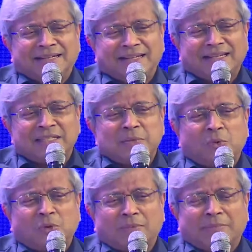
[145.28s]
it's
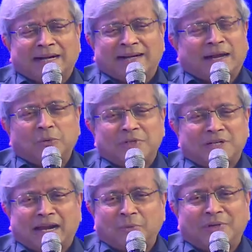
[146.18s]
more a matter i would
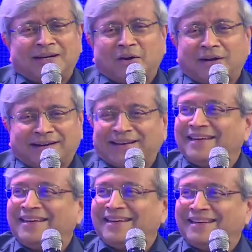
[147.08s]
i would not
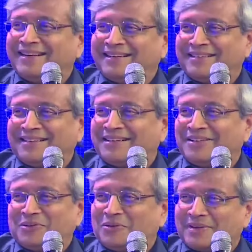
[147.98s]
really you know
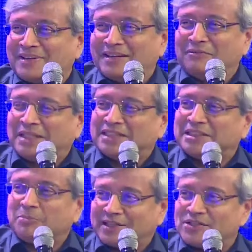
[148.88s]
give much
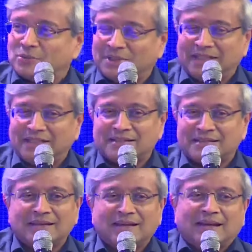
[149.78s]
importance to these
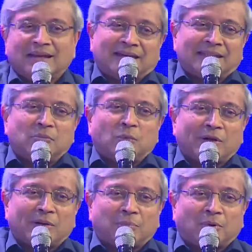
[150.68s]
i think more
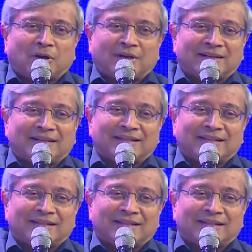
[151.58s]
important is